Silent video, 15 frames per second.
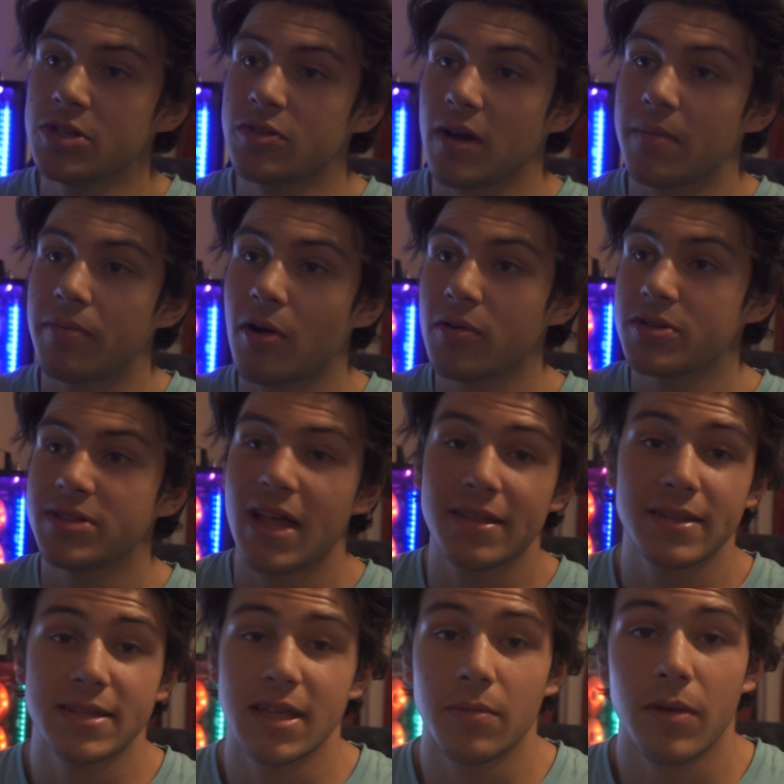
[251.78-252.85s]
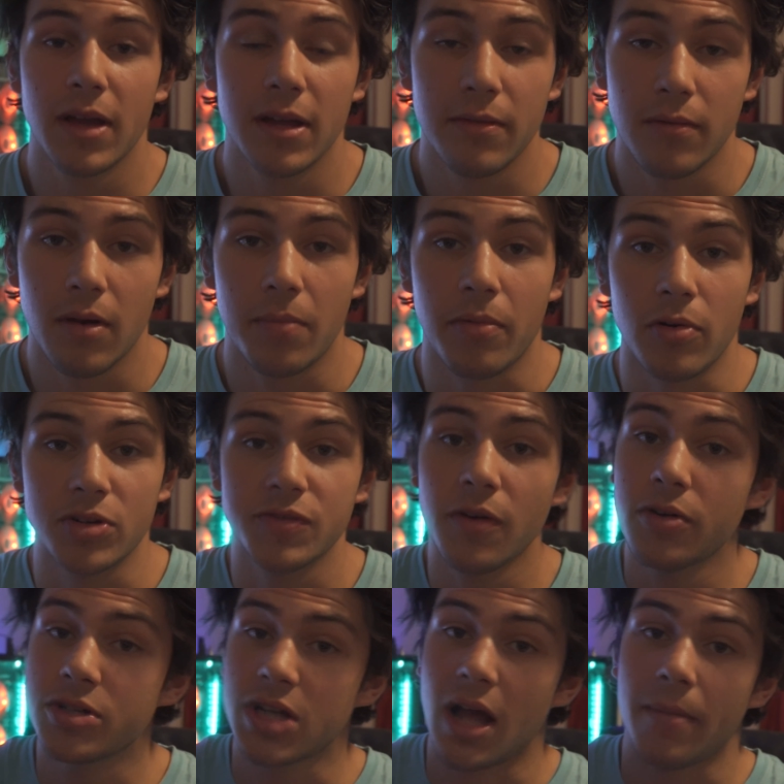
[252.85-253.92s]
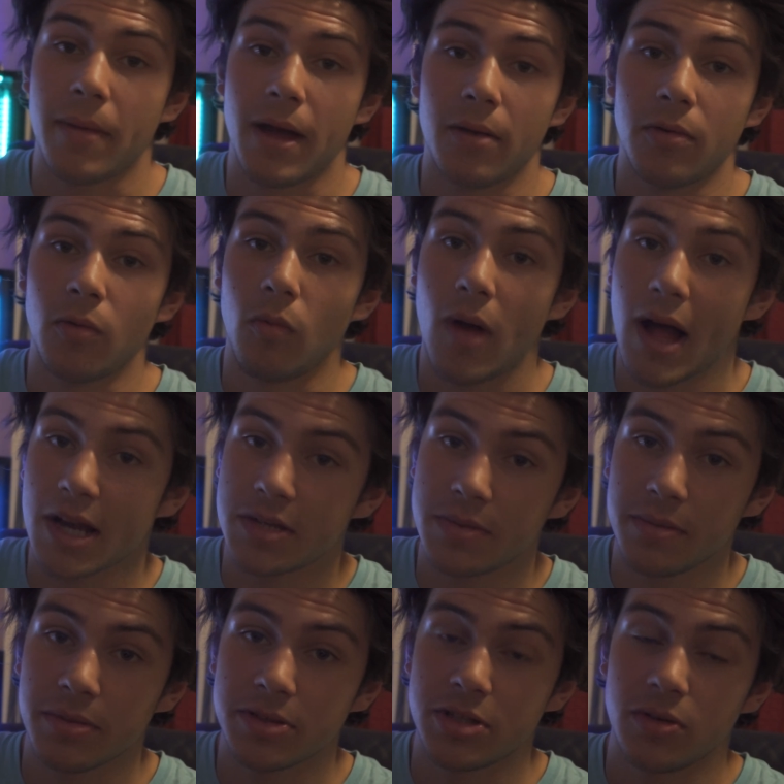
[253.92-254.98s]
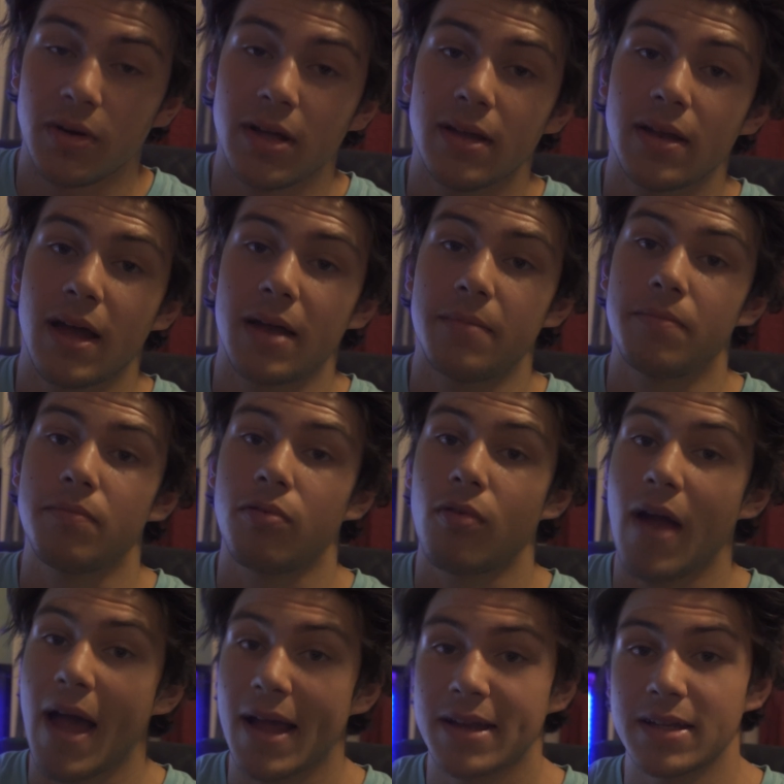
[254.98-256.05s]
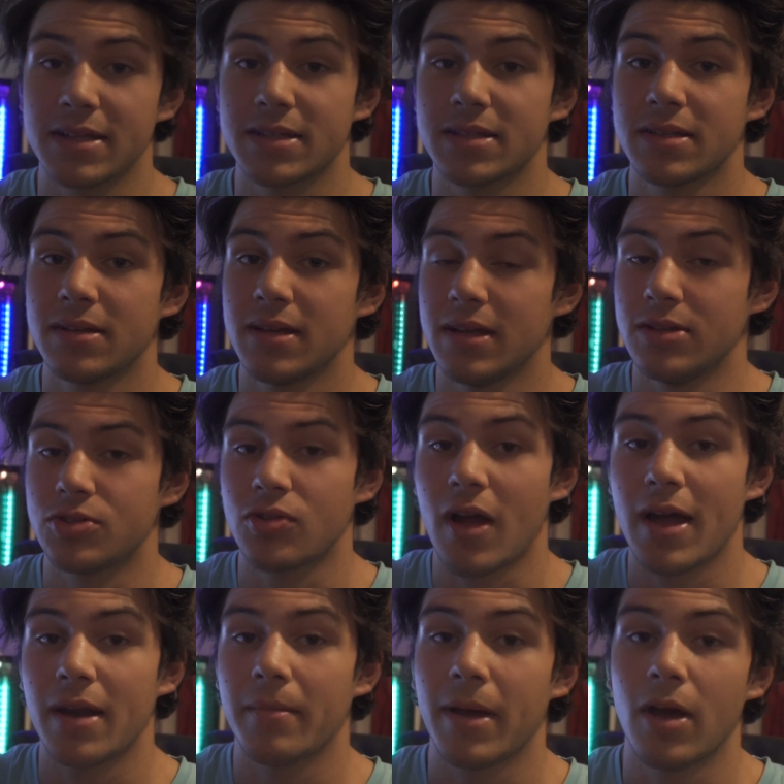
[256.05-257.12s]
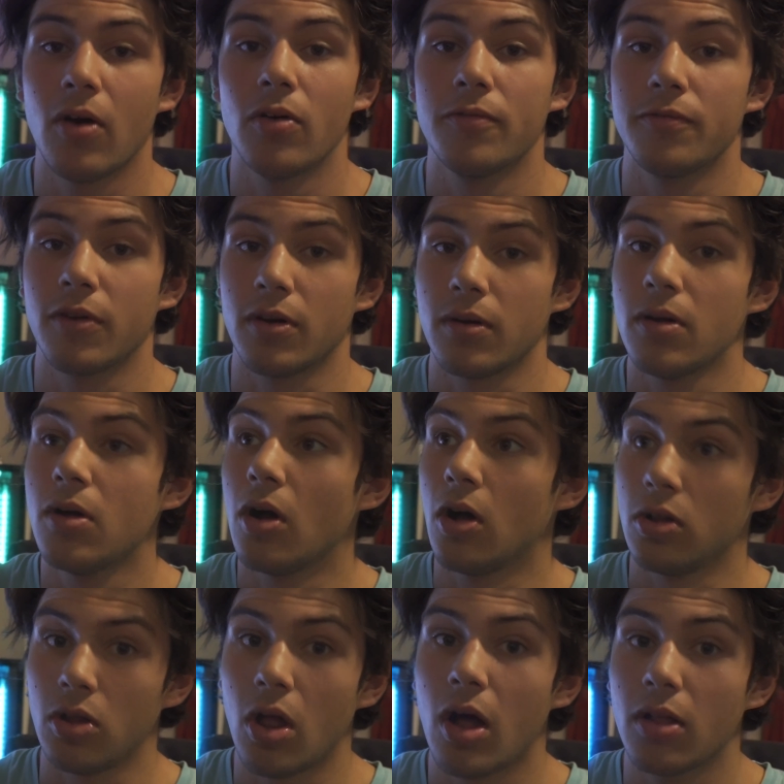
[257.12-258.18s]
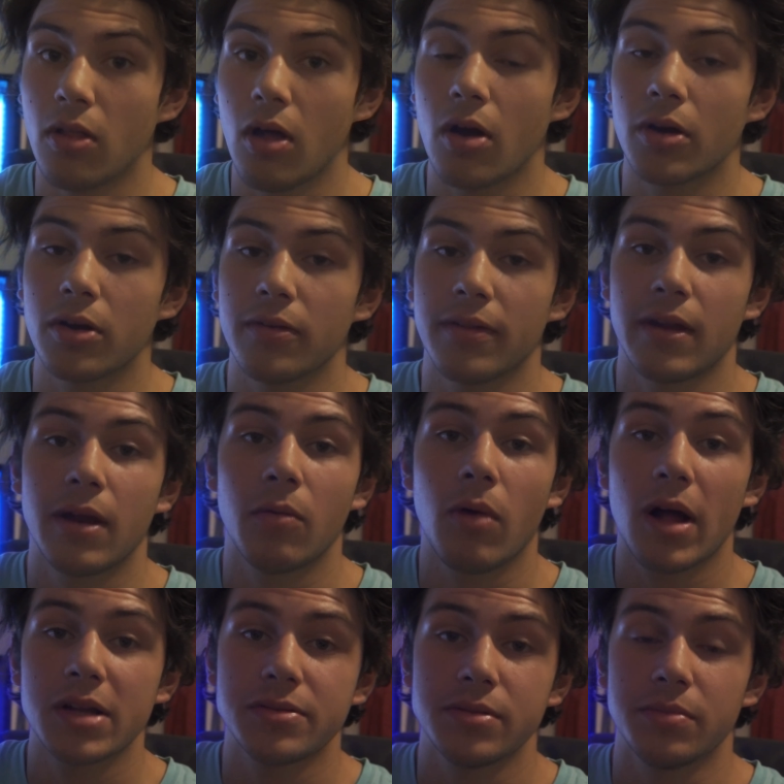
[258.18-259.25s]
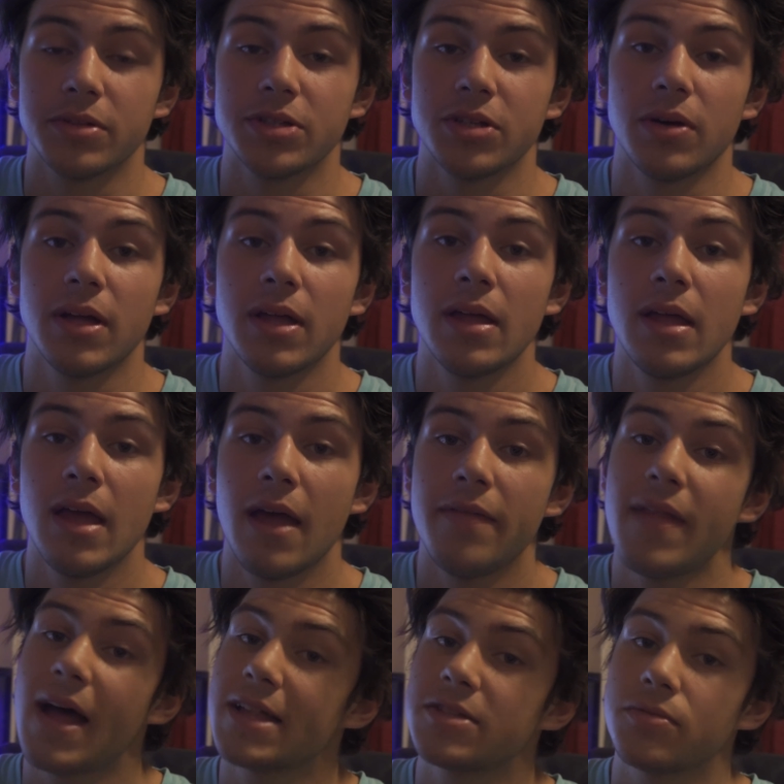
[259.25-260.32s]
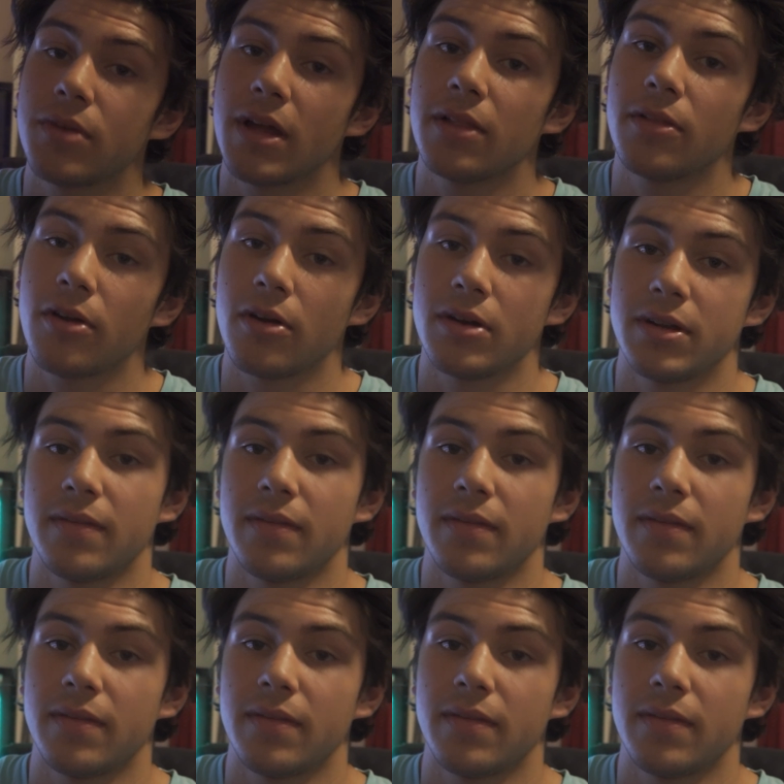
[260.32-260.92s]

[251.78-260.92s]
So I approached that the same way I approached Photoshop. I would watch people do it, I'd practice and try it on my own for a lot longer than I watched people do it, and that's when I learned.